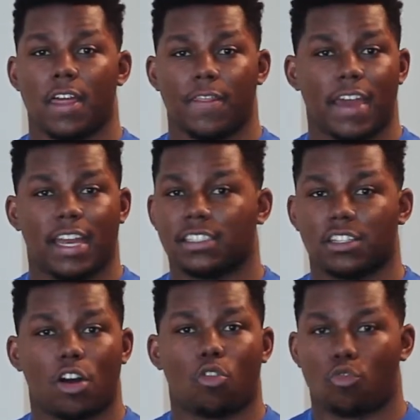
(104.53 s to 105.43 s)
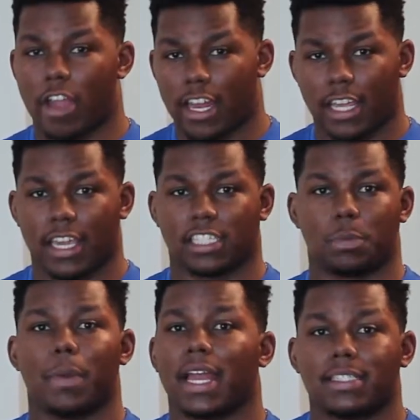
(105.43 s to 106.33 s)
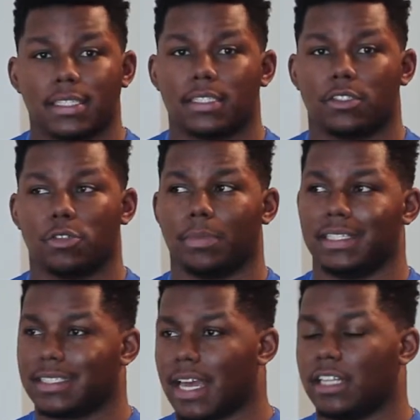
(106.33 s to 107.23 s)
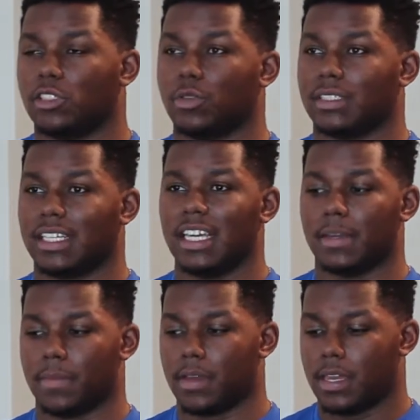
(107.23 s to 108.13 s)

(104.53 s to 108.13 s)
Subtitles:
that isn't already expected to be signed to a team.